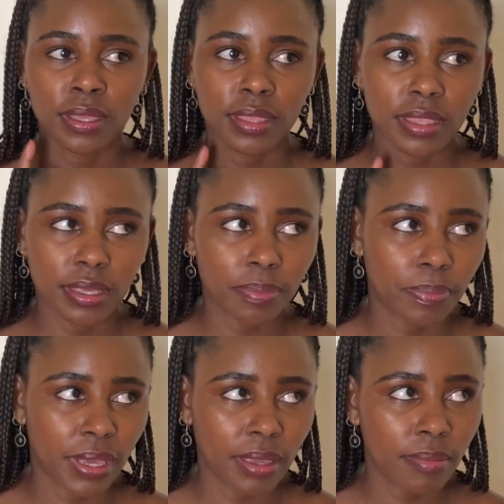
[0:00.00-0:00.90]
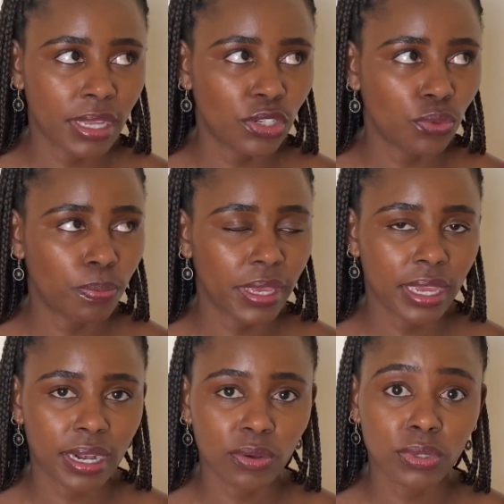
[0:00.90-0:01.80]
the payment you
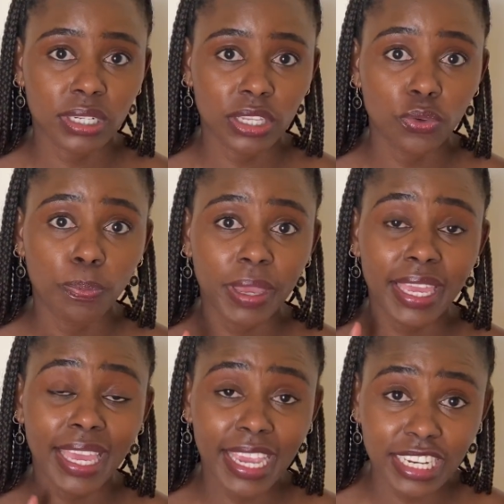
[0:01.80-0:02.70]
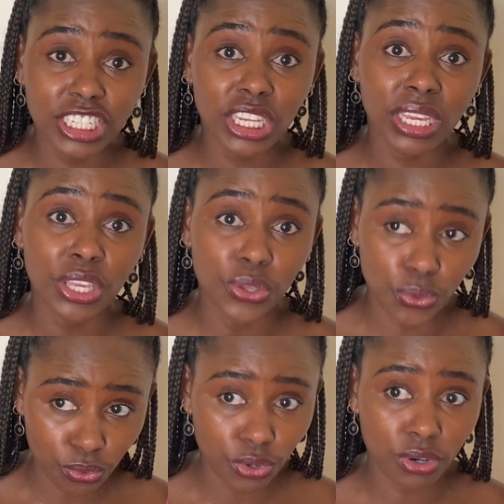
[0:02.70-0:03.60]
pay 80
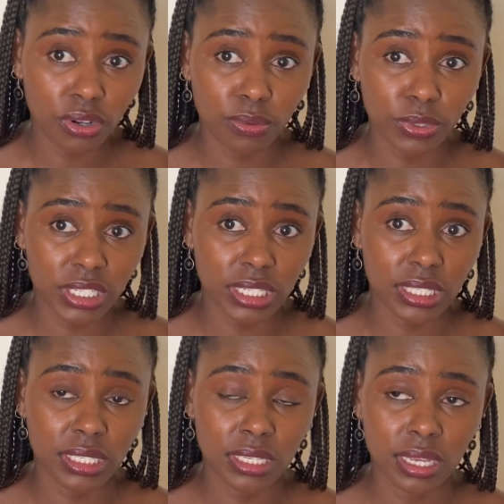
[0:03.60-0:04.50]
euro, which is